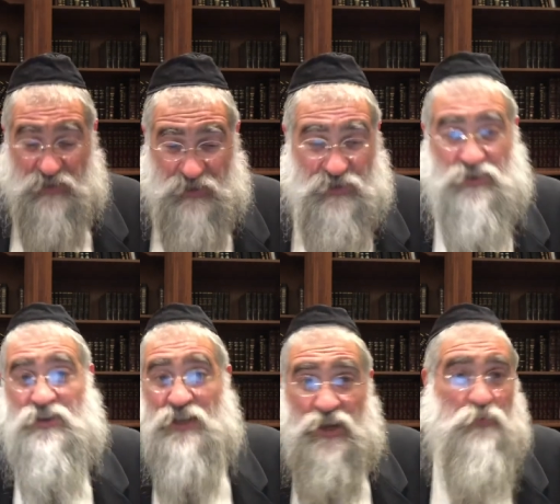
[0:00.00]
uh,
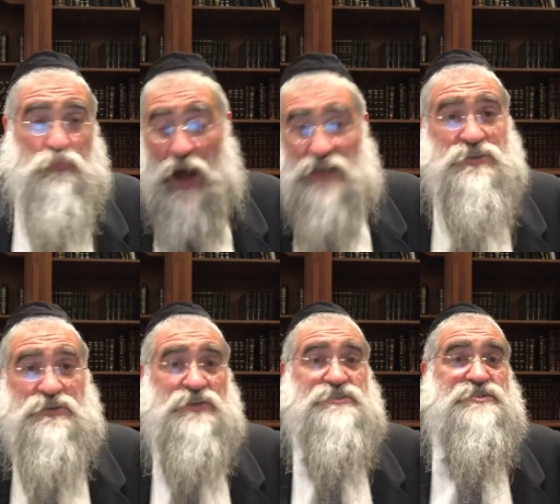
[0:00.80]

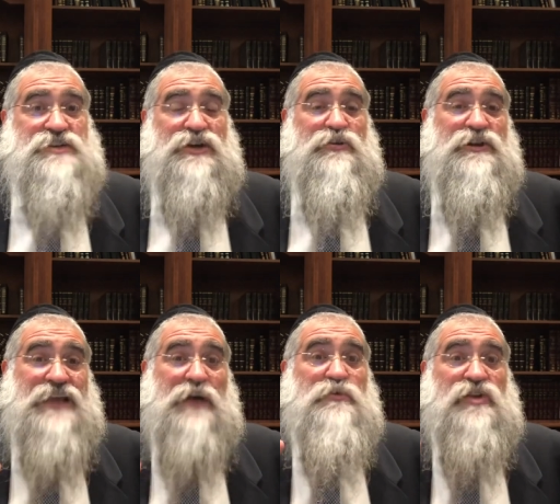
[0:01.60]
politics, etc.,
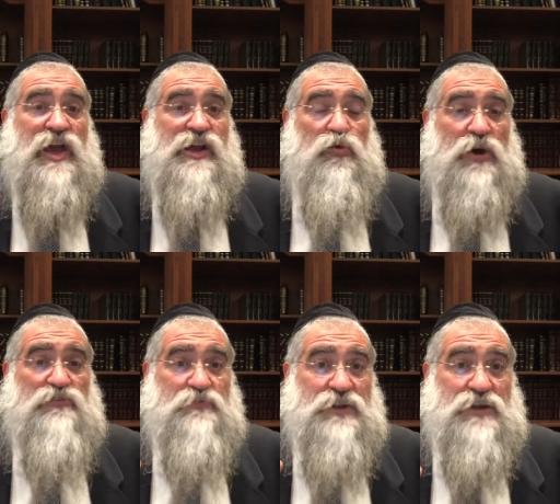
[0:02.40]
that would take away
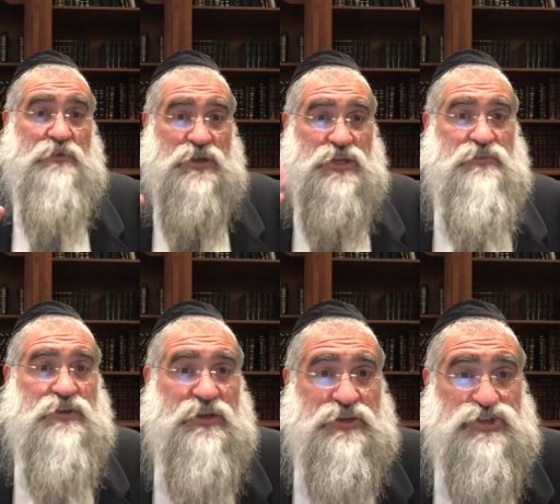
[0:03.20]
from them
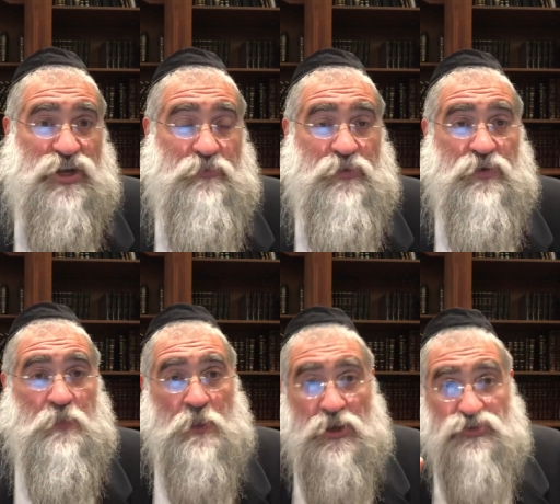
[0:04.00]
cleaving to Hashem.
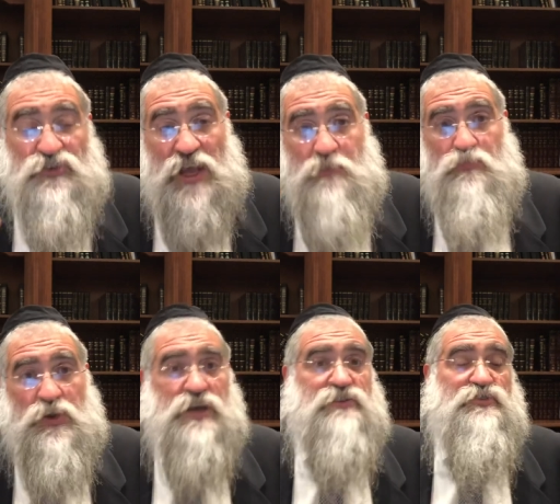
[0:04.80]
So they
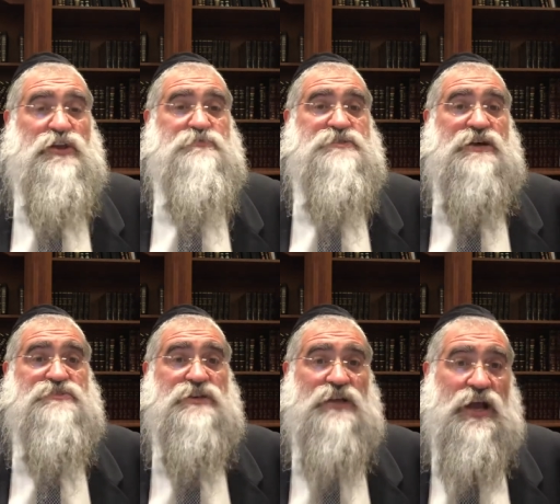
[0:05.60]
picked for
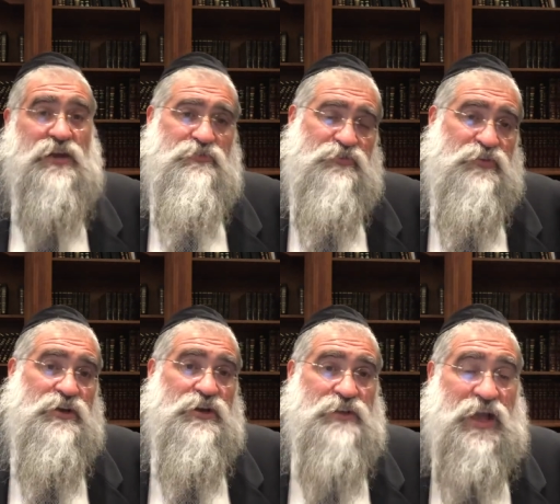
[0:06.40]
themselves a life.
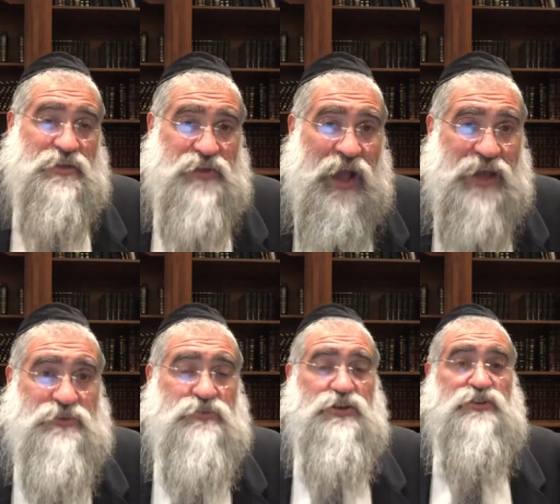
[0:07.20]
They had
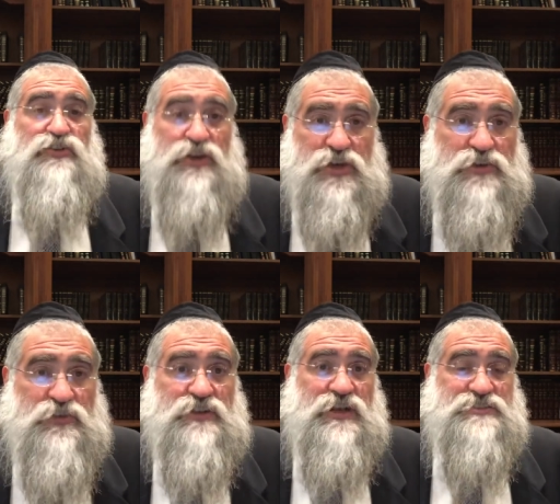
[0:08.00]
cattle. They took care of
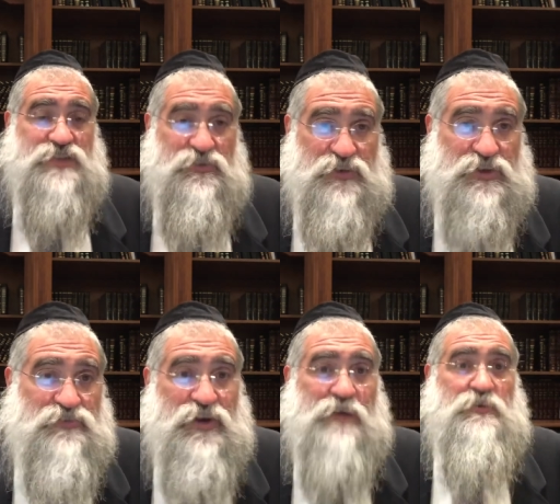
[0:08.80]
it. That's how they fed their
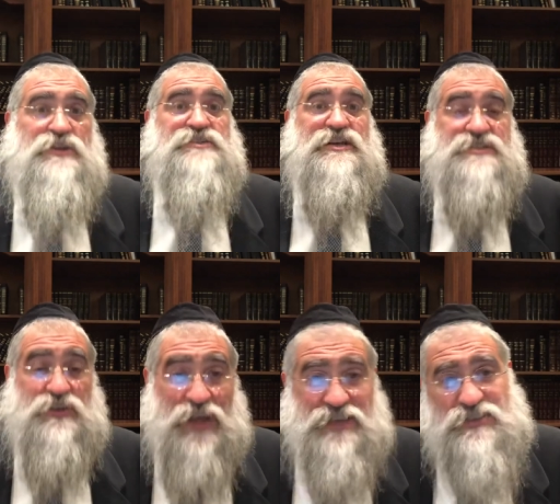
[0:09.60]
families. That's how
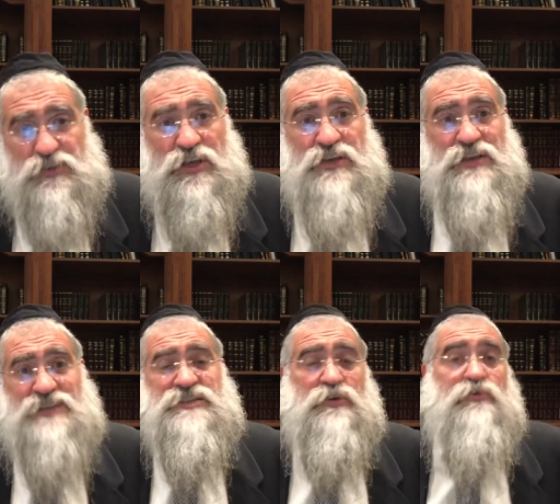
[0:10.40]
that's how they
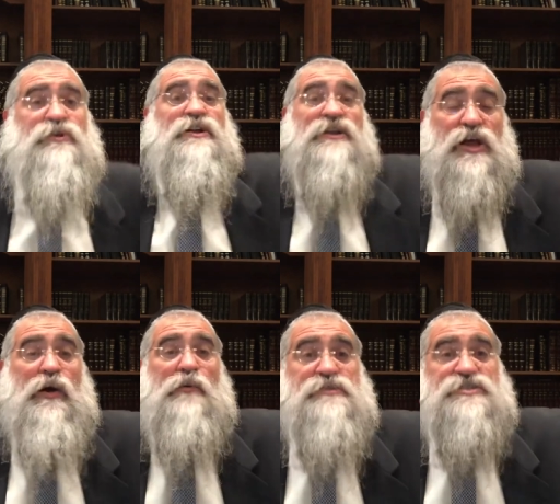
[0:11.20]
that's how they were
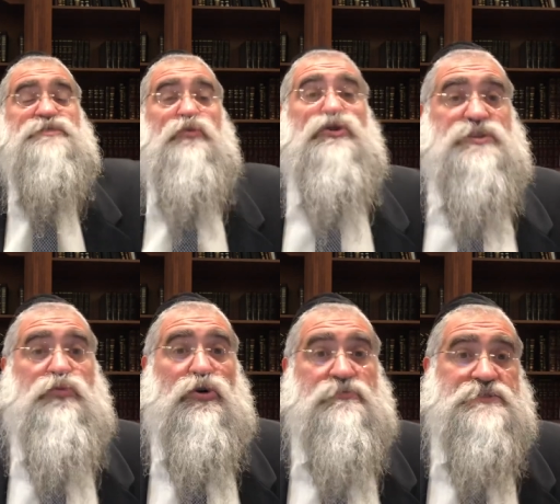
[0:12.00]
able to support,
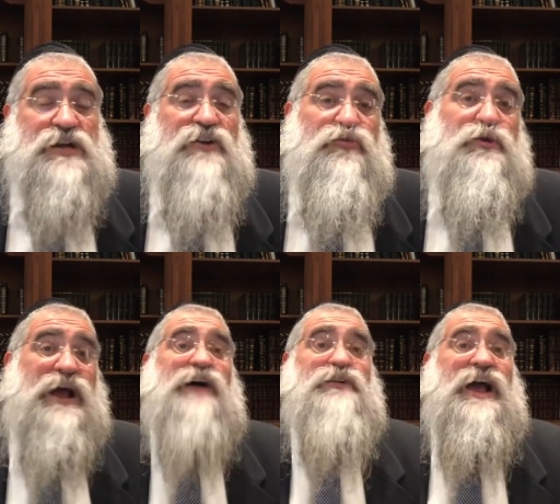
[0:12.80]
support themselves
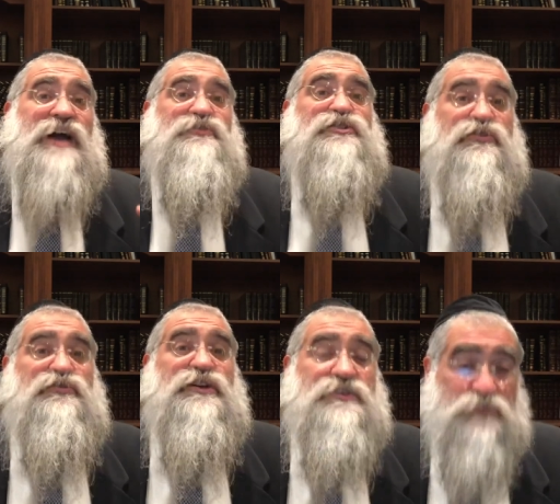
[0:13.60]
without having to
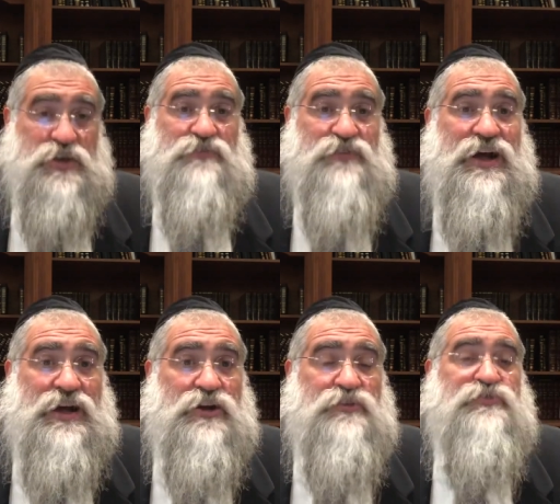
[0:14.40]
be, be
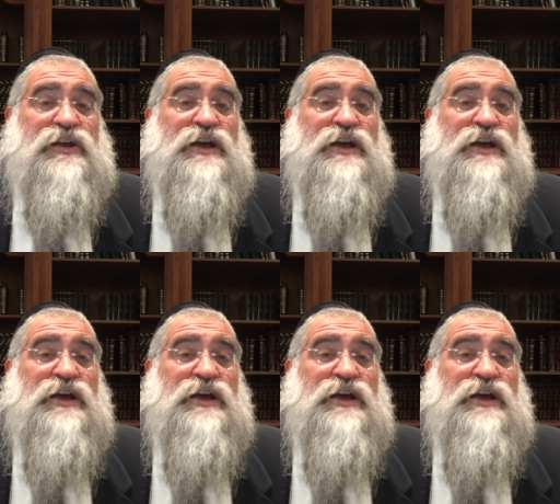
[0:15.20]
involved